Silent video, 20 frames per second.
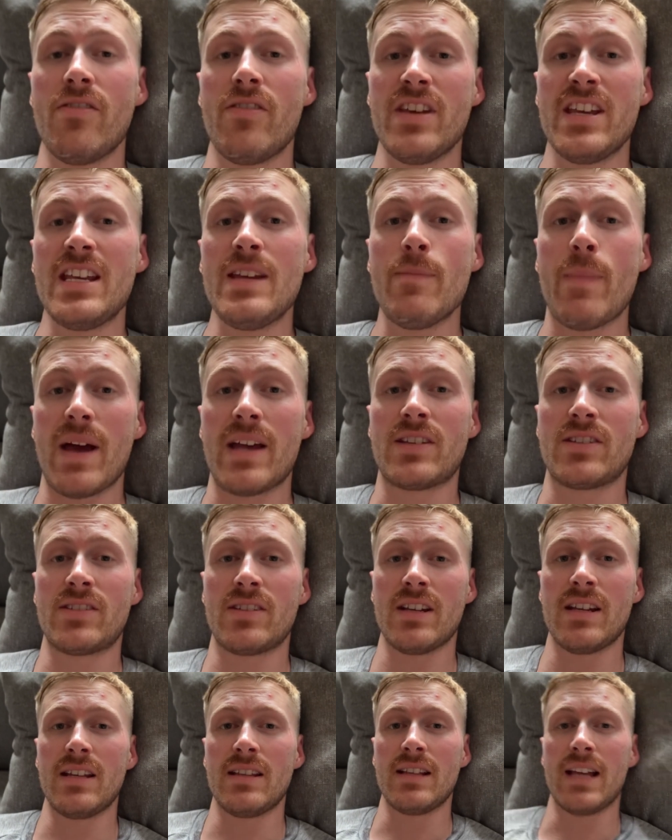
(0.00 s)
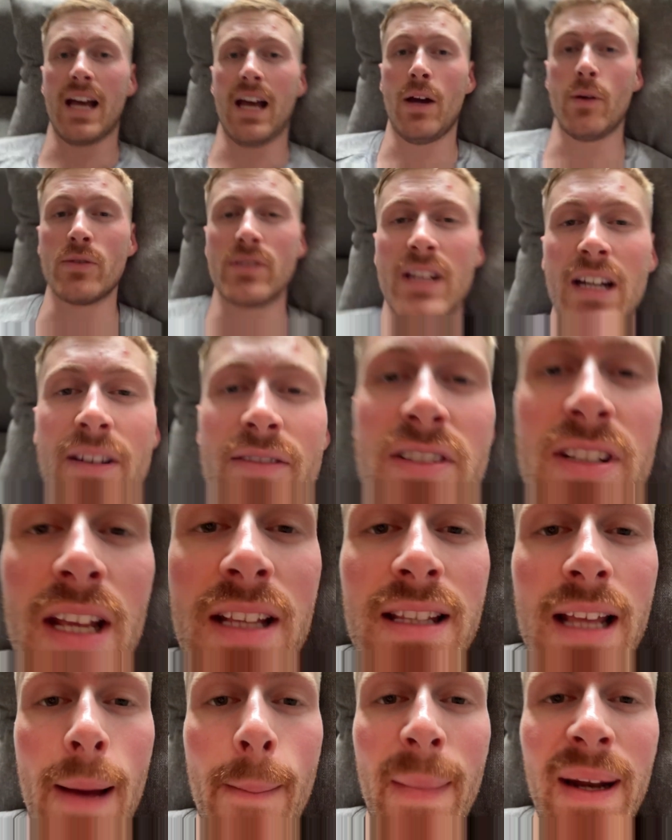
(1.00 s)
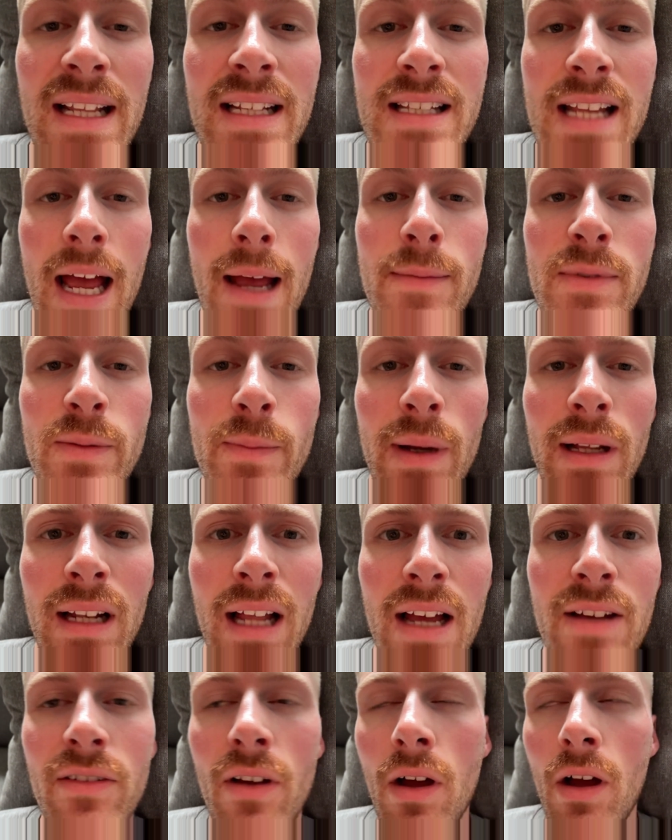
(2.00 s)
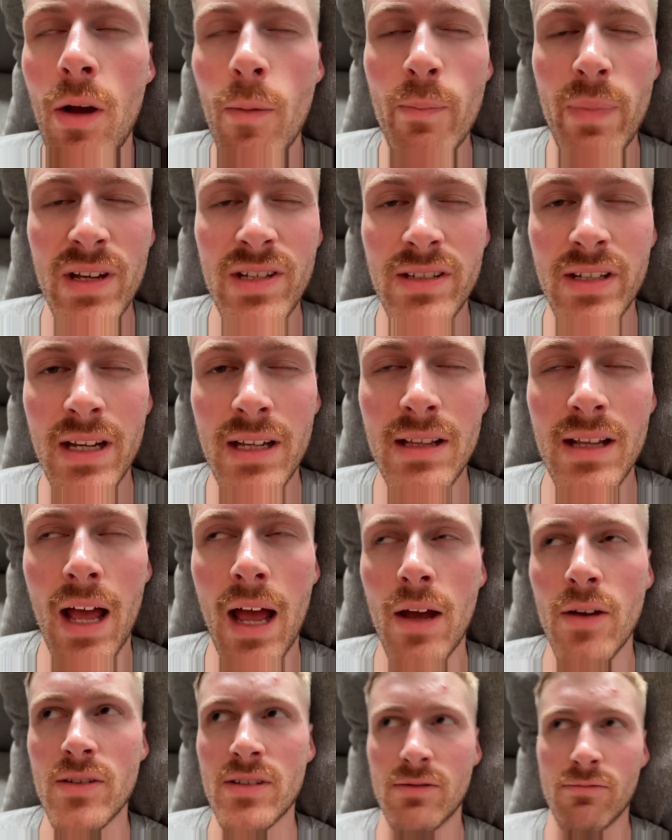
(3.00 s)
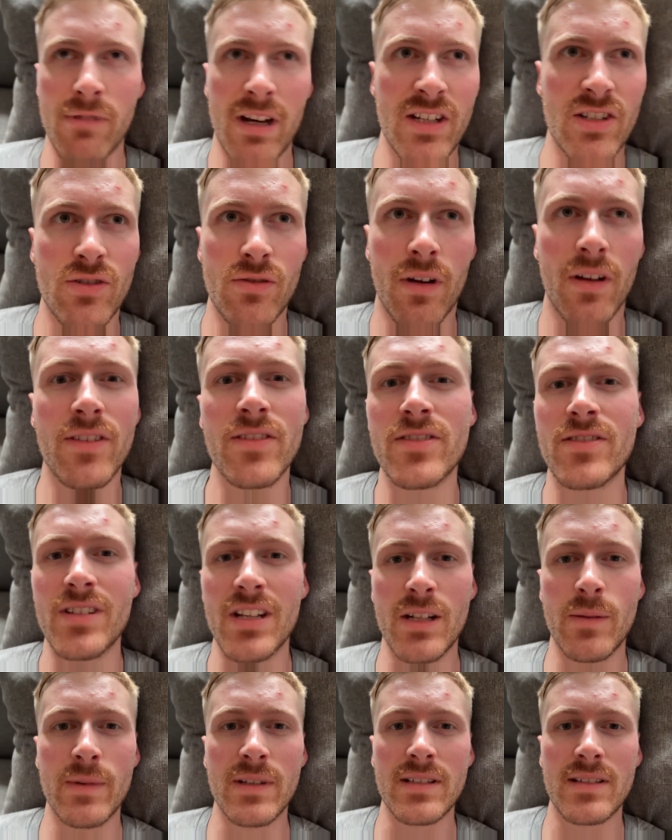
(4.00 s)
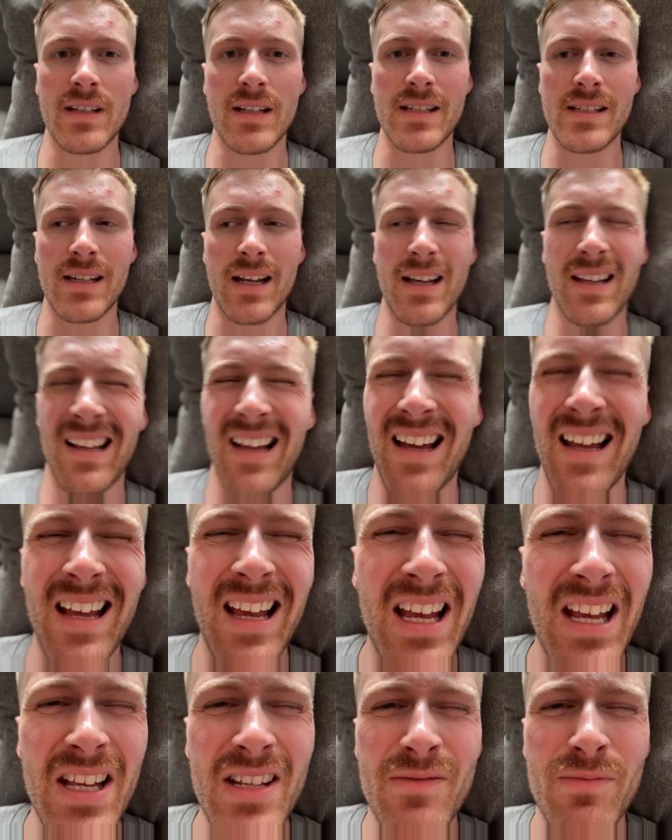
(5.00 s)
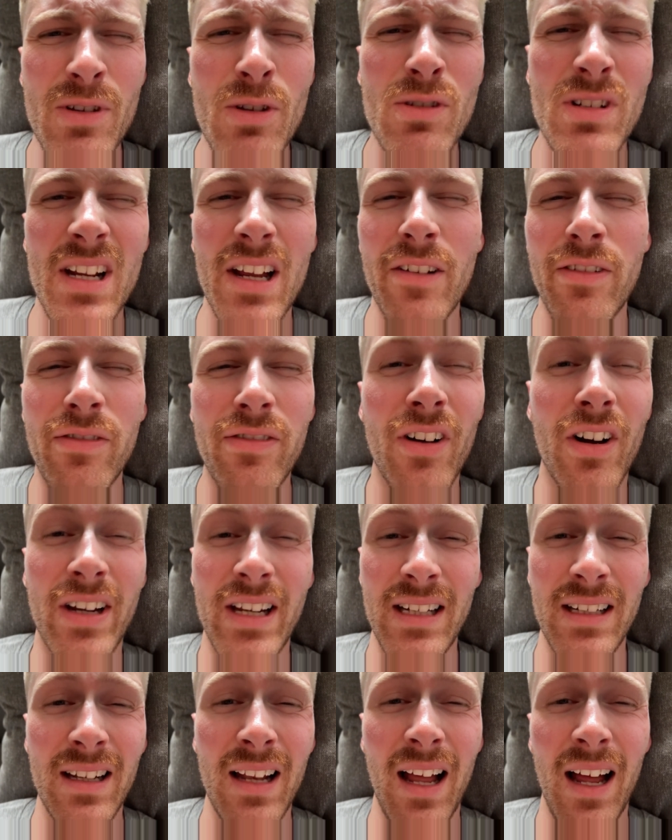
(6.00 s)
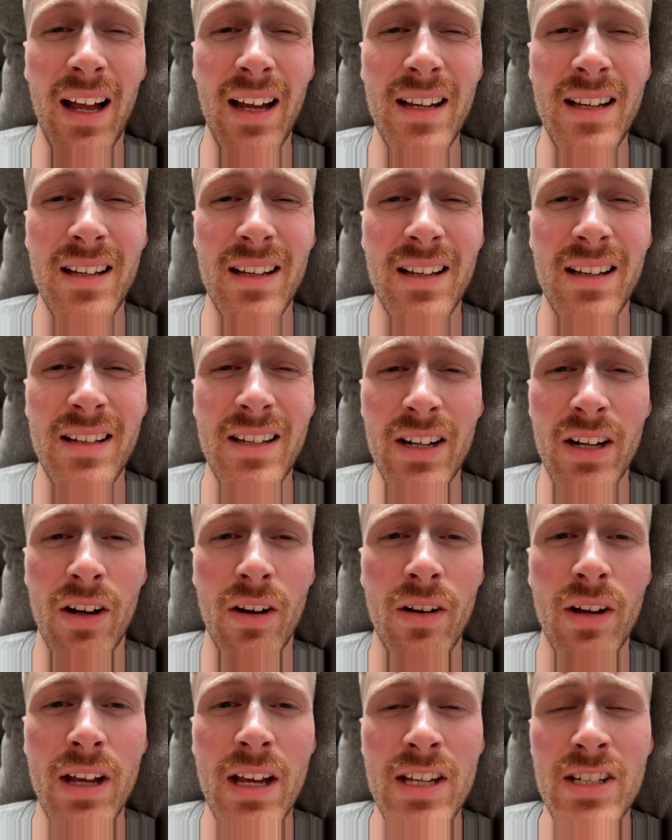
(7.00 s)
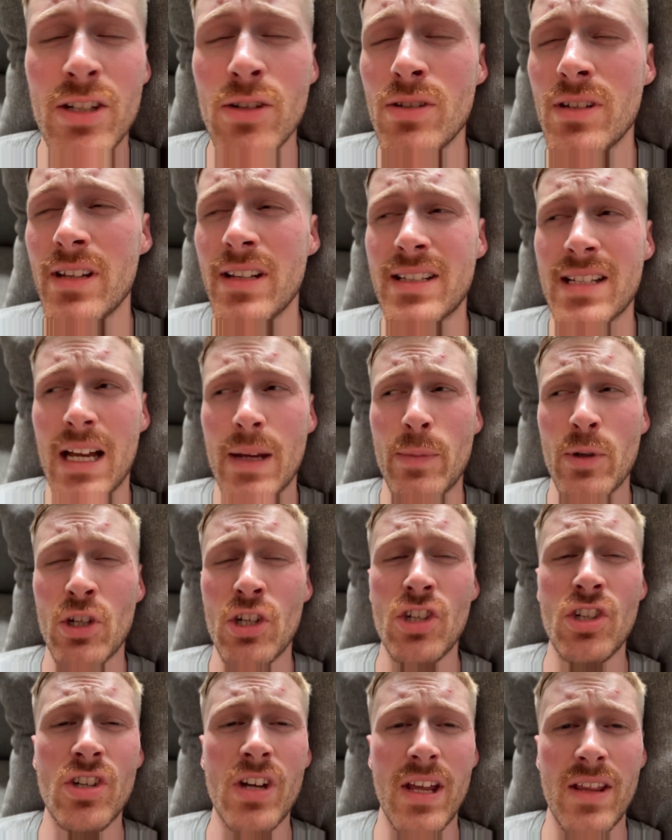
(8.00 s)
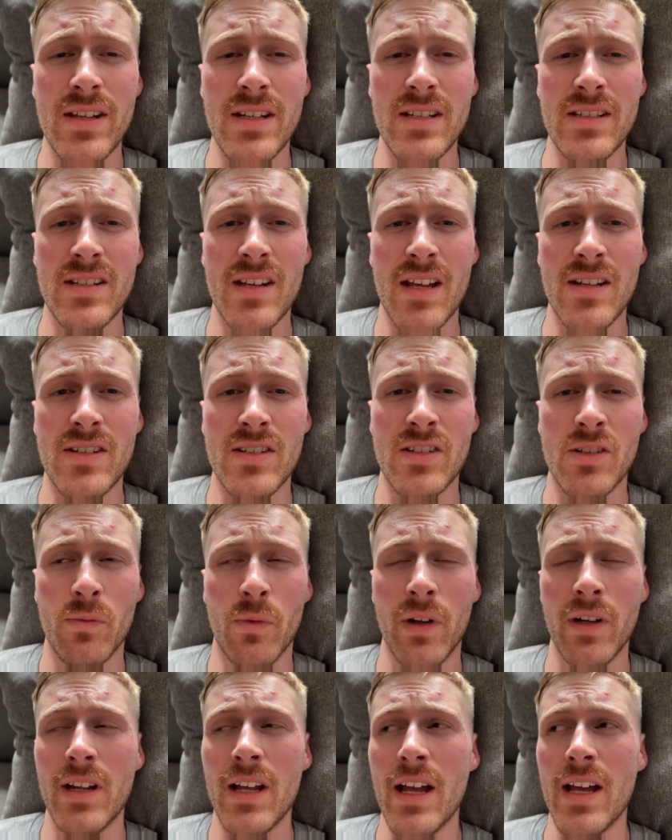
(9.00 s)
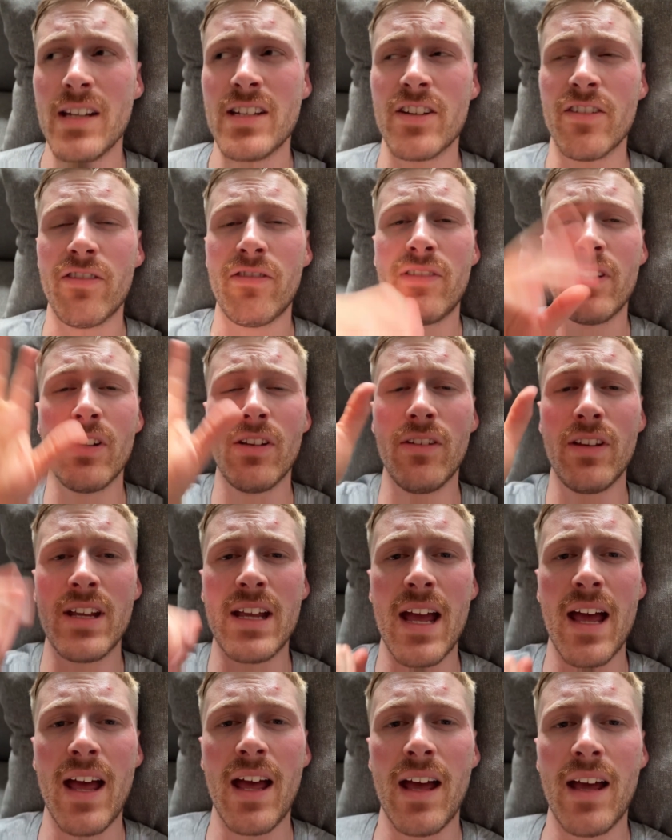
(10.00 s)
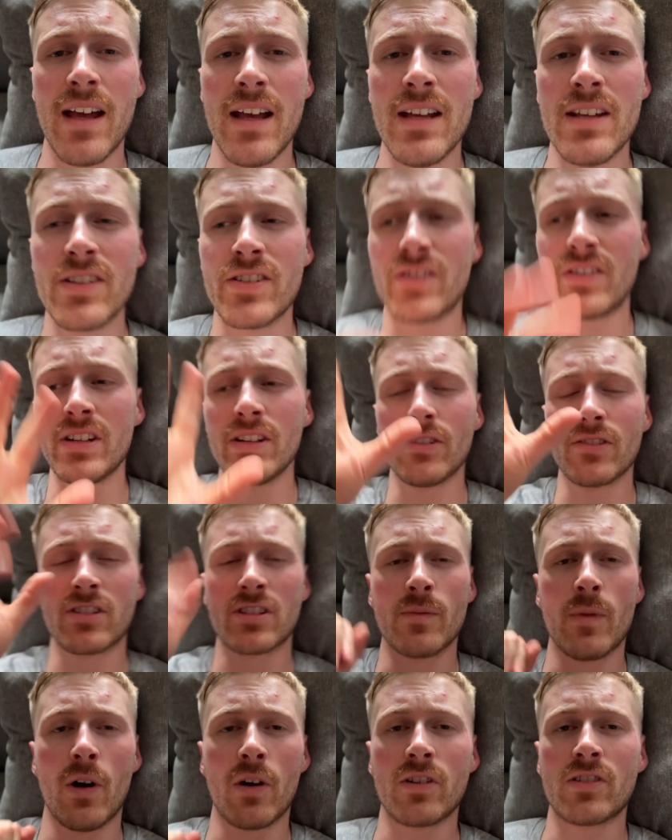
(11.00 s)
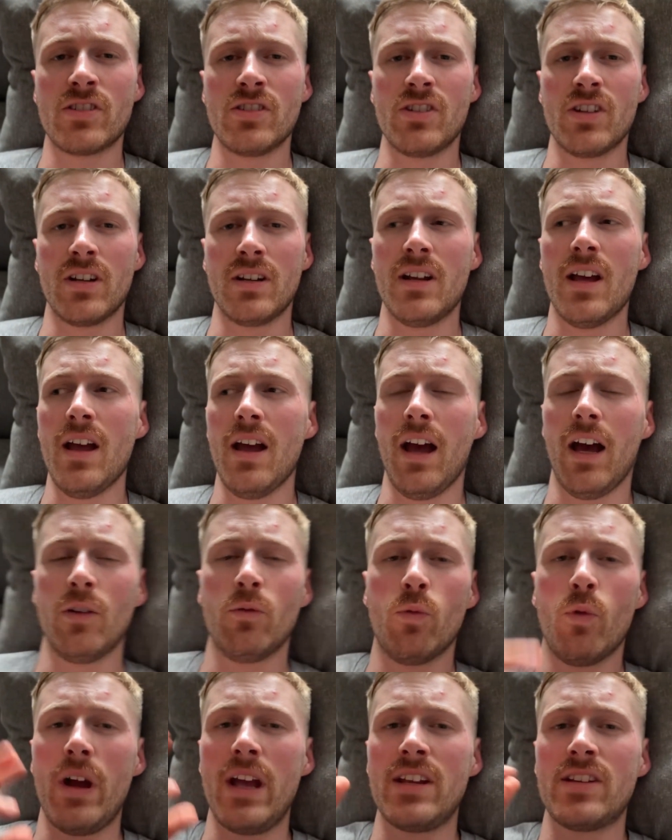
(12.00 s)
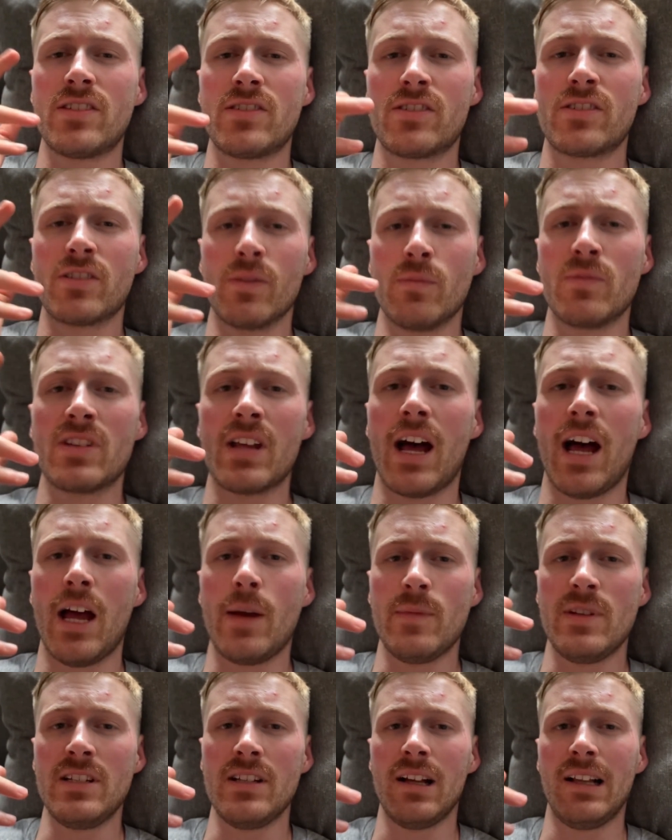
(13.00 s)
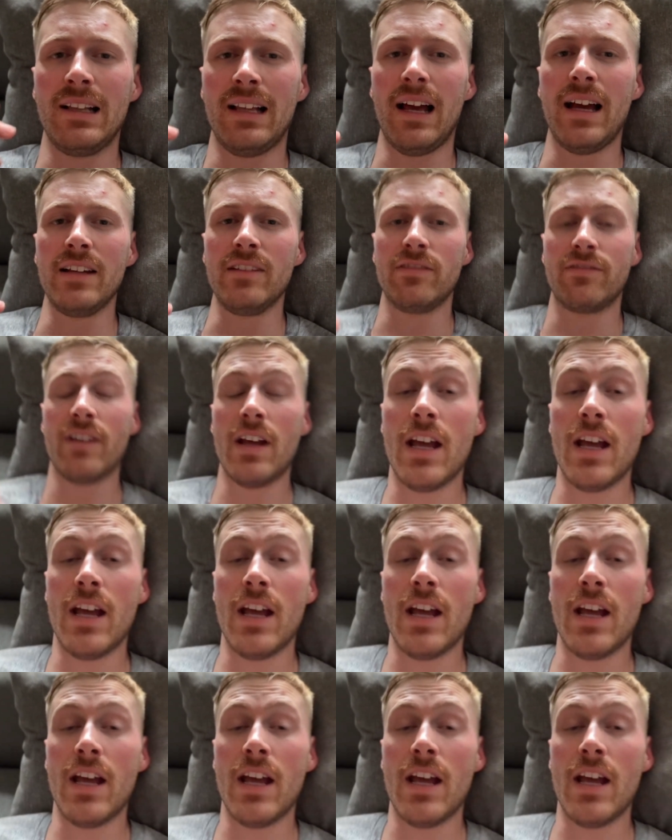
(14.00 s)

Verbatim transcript: the best seat in the house. And I've said that many times in my life. Oh, best seat in the house. Restaurants, cinemas, things like that. It's usually a fucking lie, you know? It's usually the type of shit that you say to someone to fill the air, steal some oxygen, and waste some time in your life.